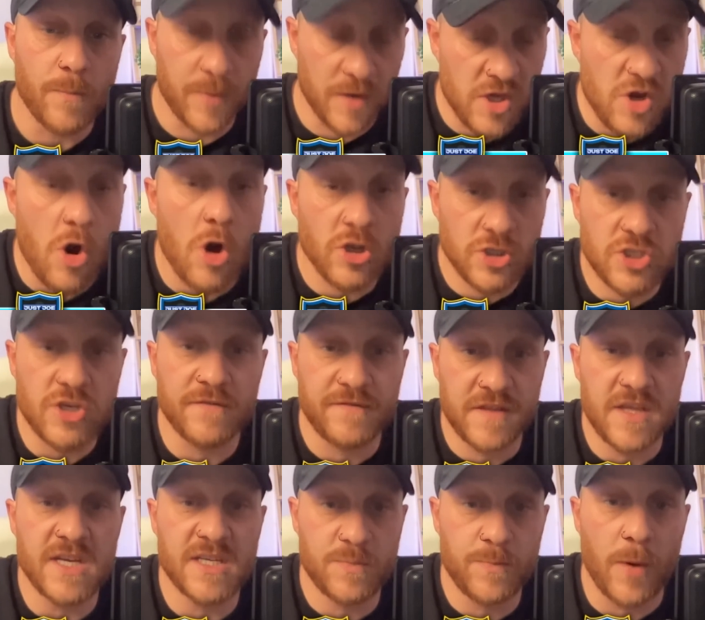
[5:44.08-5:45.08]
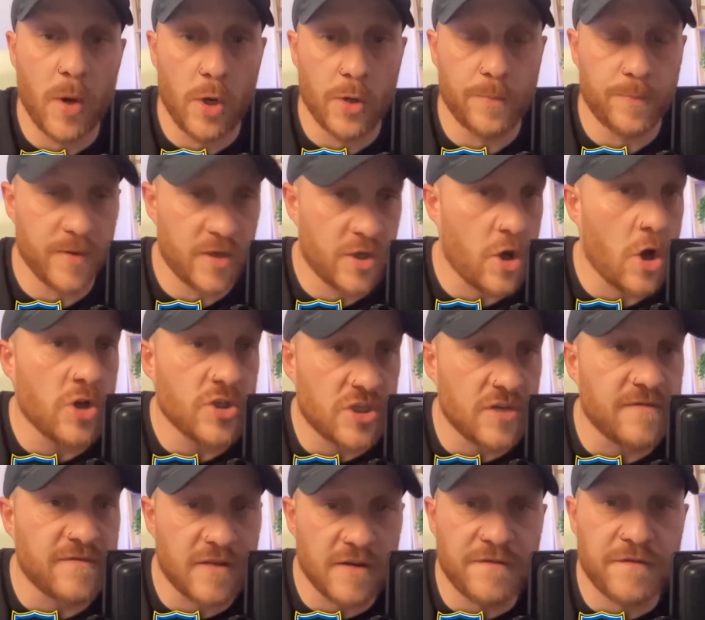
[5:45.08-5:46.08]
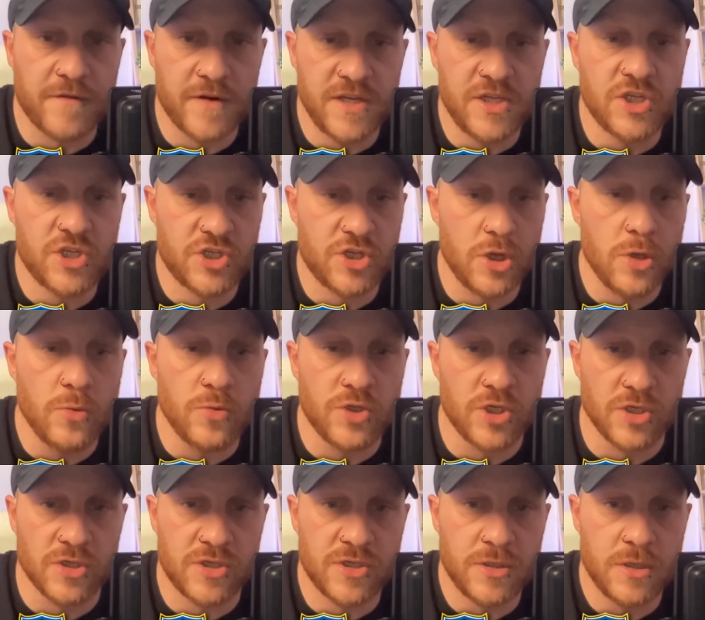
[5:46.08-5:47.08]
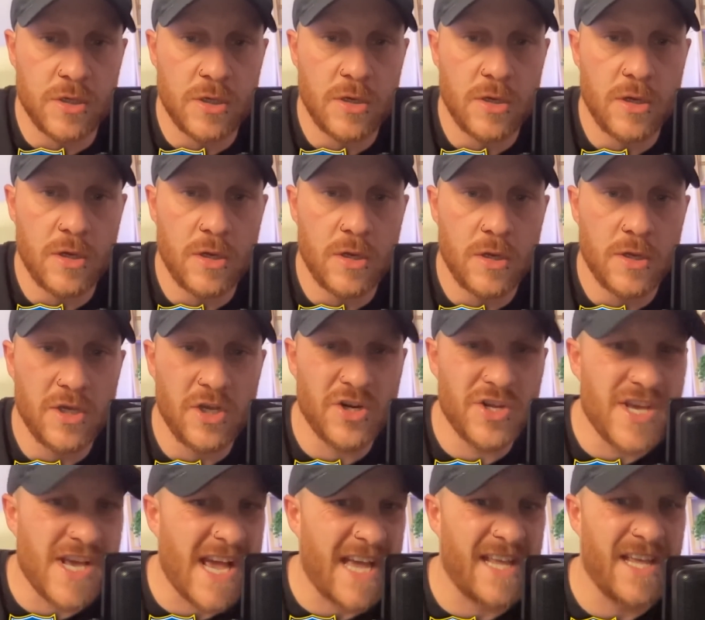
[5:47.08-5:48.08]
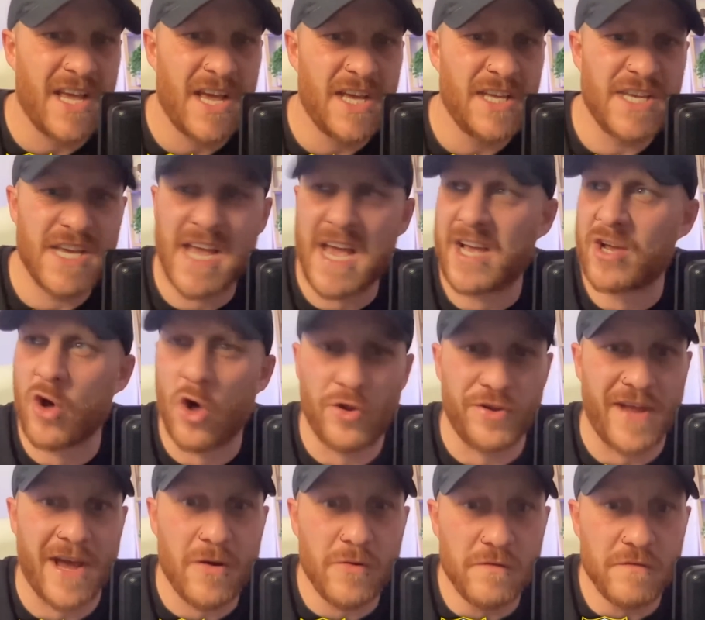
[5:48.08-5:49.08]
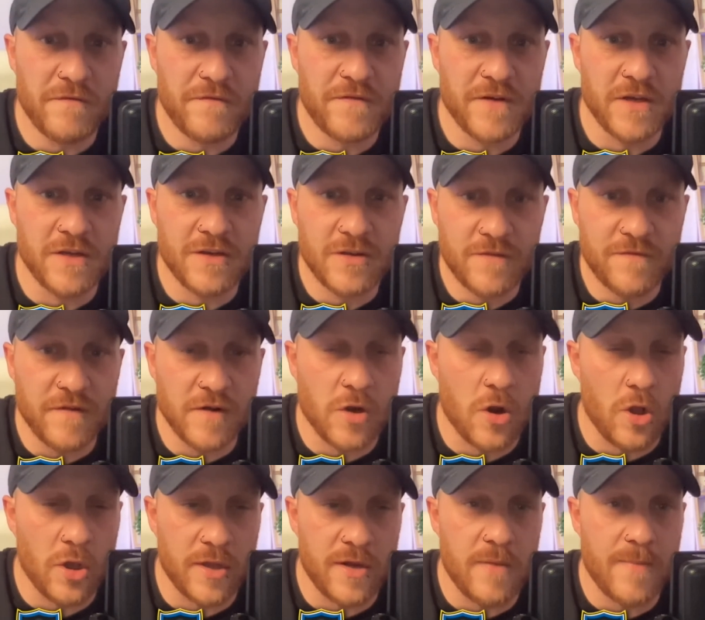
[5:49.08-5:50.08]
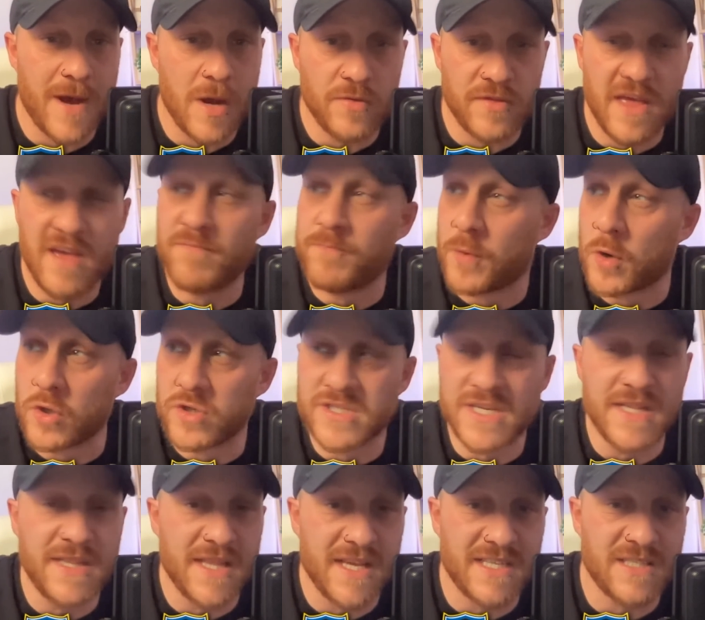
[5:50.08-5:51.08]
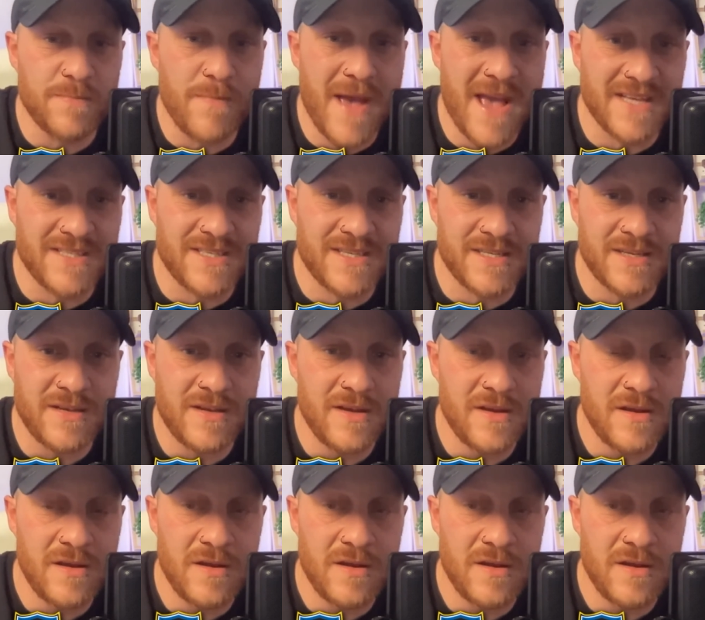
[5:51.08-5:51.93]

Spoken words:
Because of this board, because of the Three Stooges. You know, you get called out for calling them out. They've put us in this mess.